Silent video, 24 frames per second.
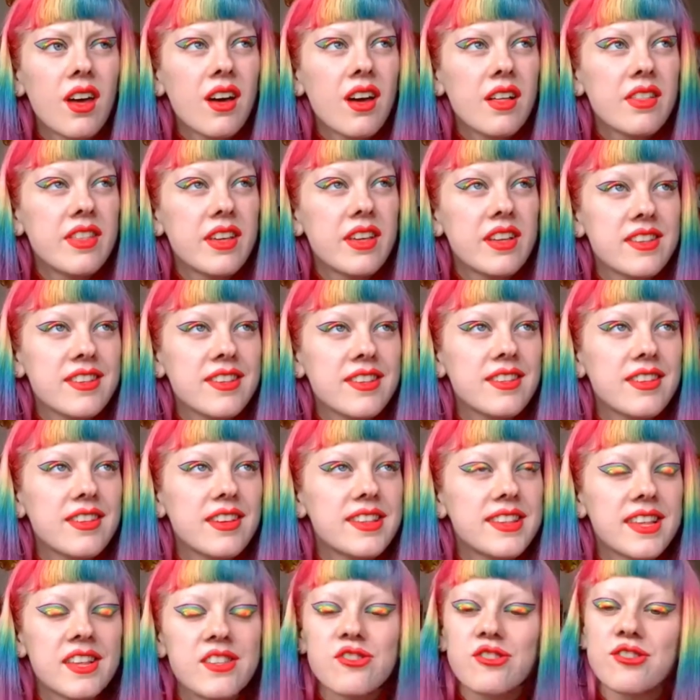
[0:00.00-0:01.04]
It's
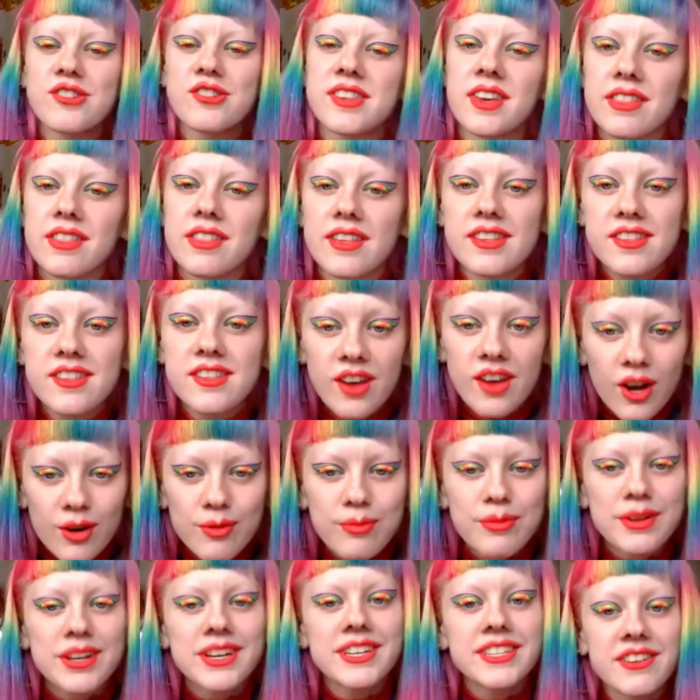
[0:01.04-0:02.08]
interesting. There's so
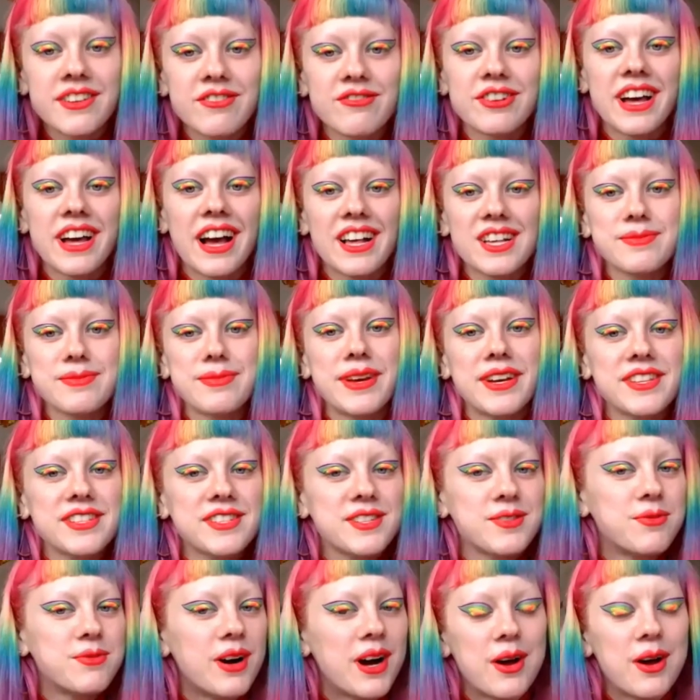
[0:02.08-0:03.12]
many different aspects
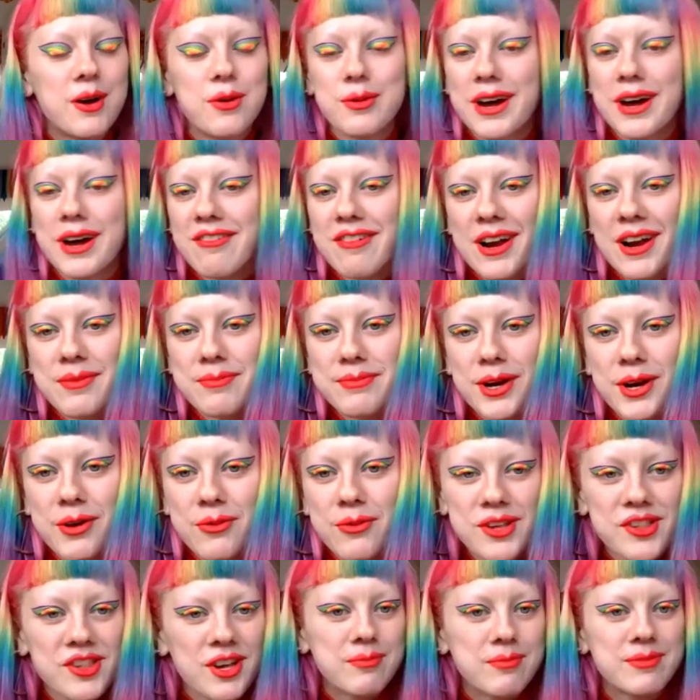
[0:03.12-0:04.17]
to why I wear rainbow,
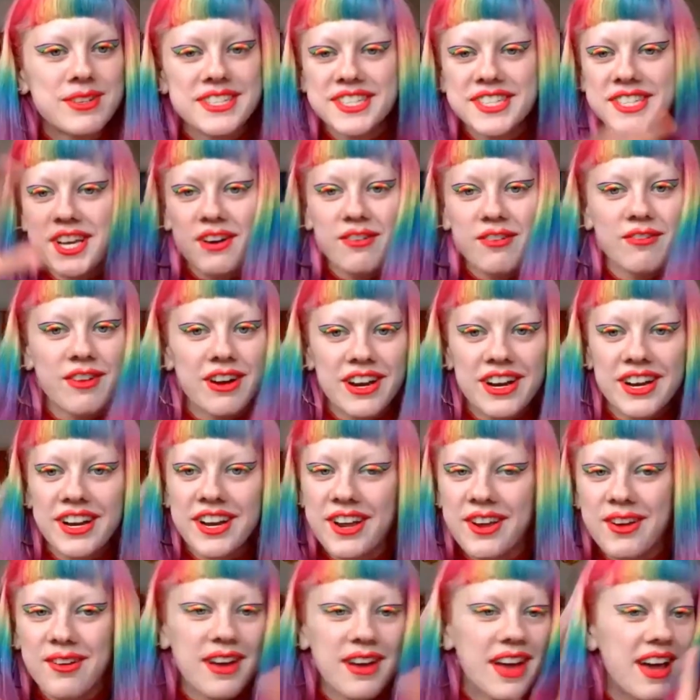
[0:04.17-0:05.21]
which I'm discovering
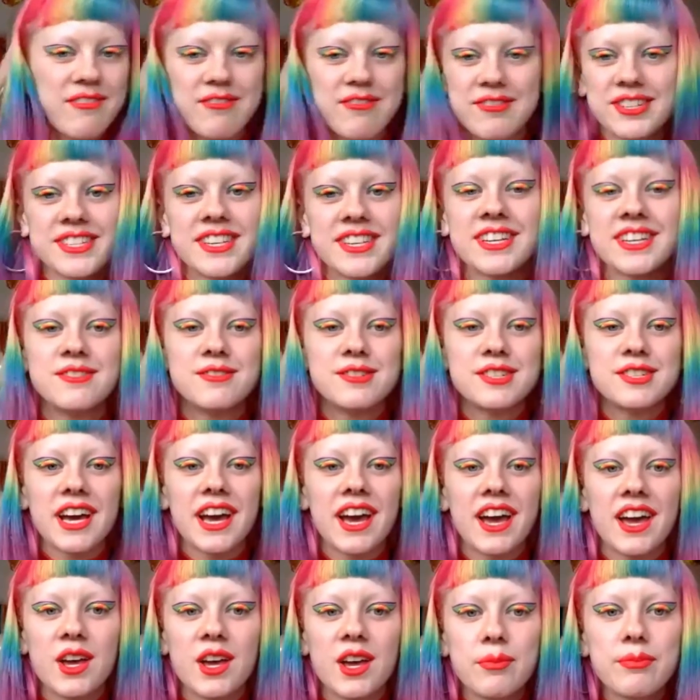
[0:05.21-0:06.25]
new every single
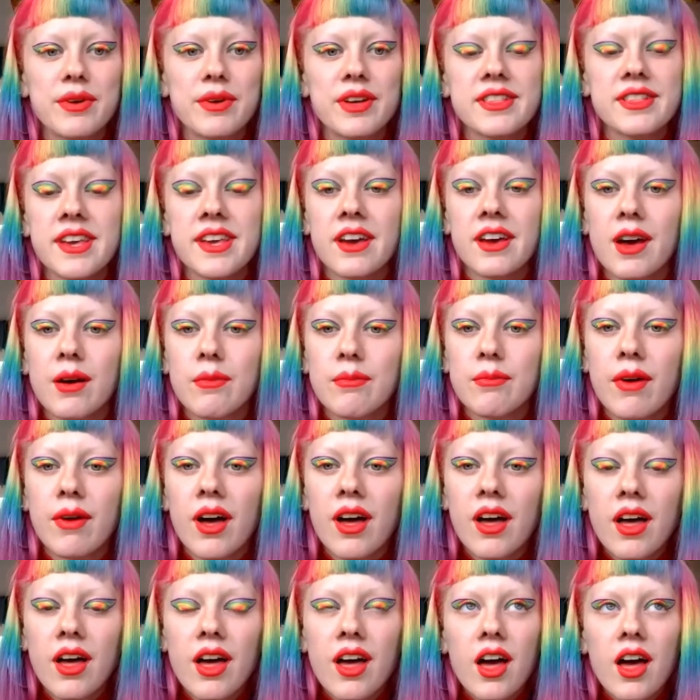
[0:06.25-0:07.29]
day. But
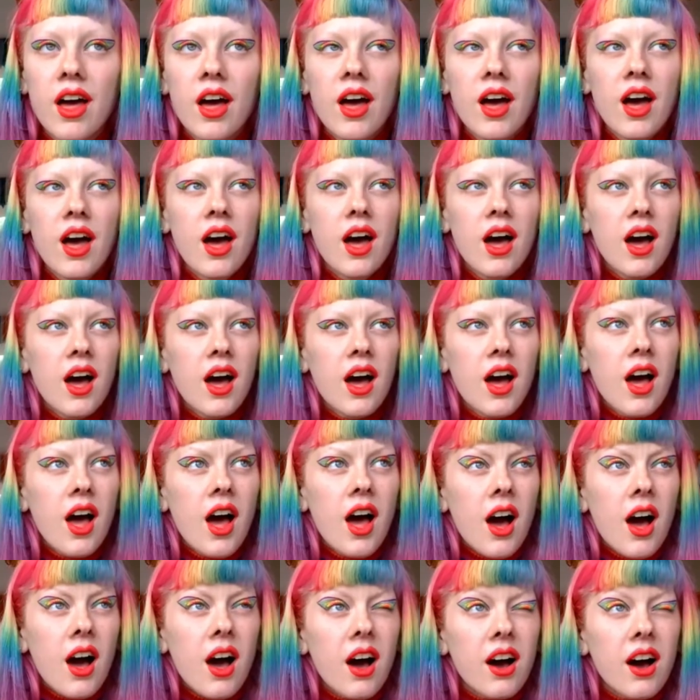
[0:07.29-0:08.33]

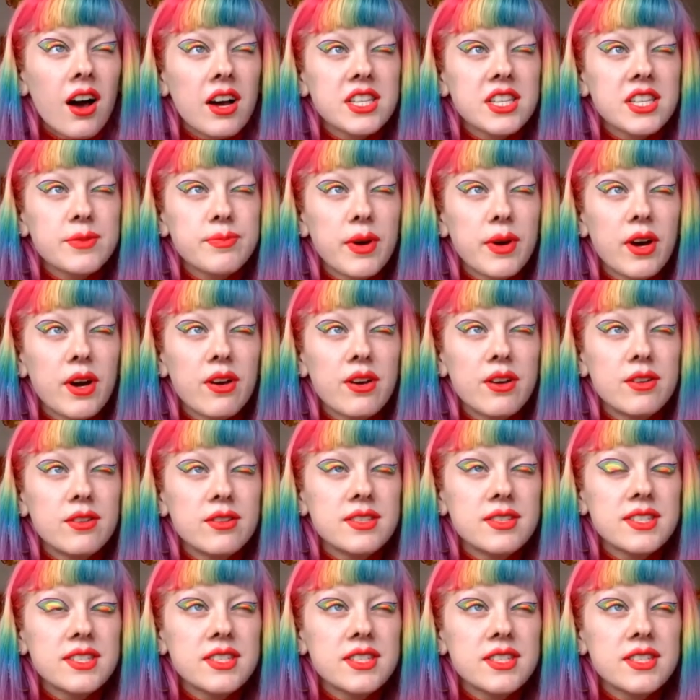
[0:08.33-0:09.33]
I suppose